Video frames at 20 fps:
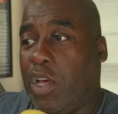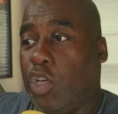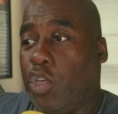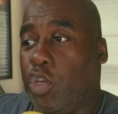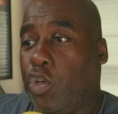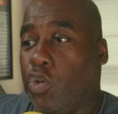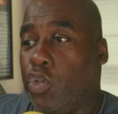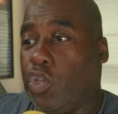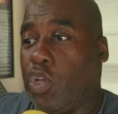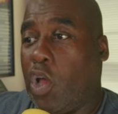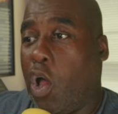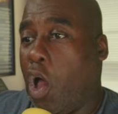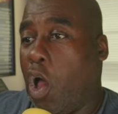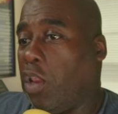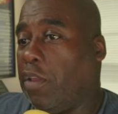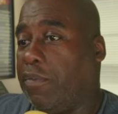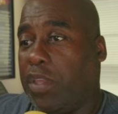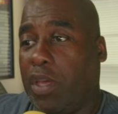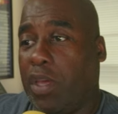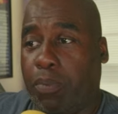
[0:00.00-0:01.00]
Use
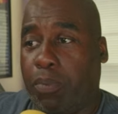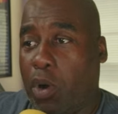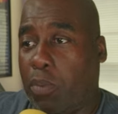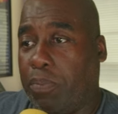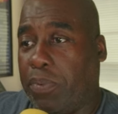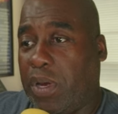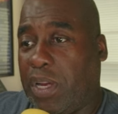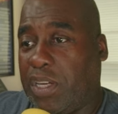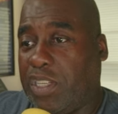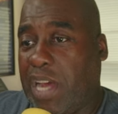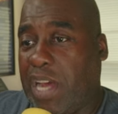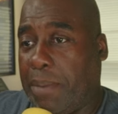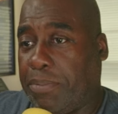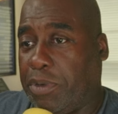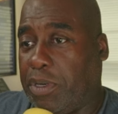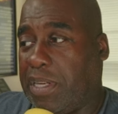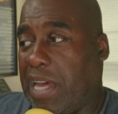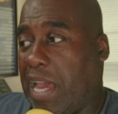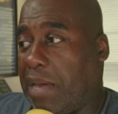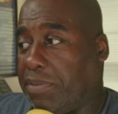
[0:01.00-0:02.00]
all of the appropriate
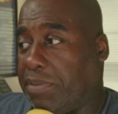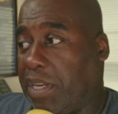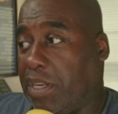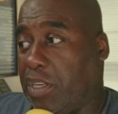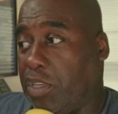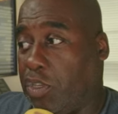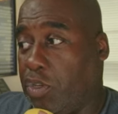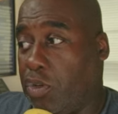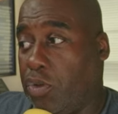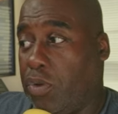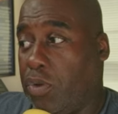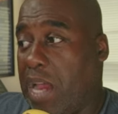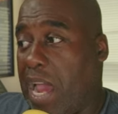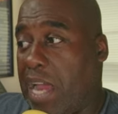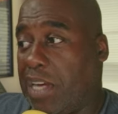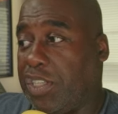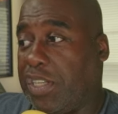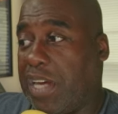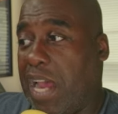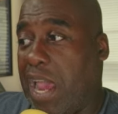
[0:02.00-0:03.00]
chapter types and do
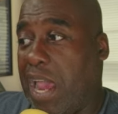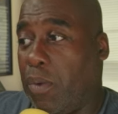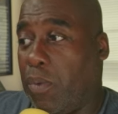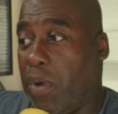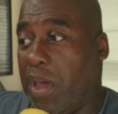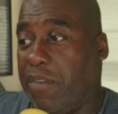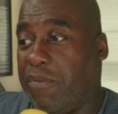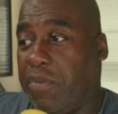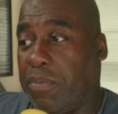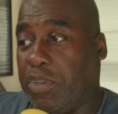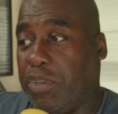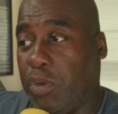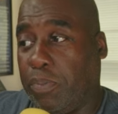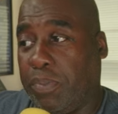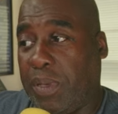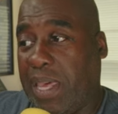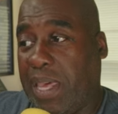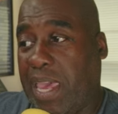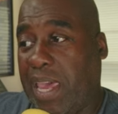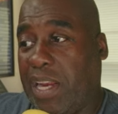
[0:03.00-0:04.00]
not shy away from
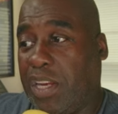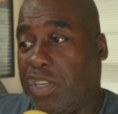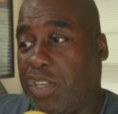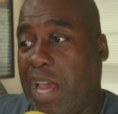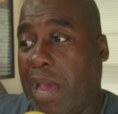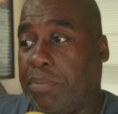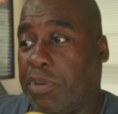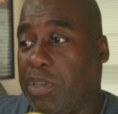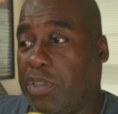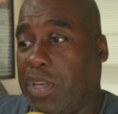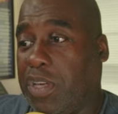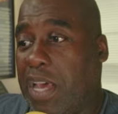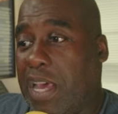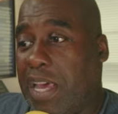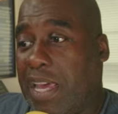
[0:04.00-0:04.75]
duplicating chapters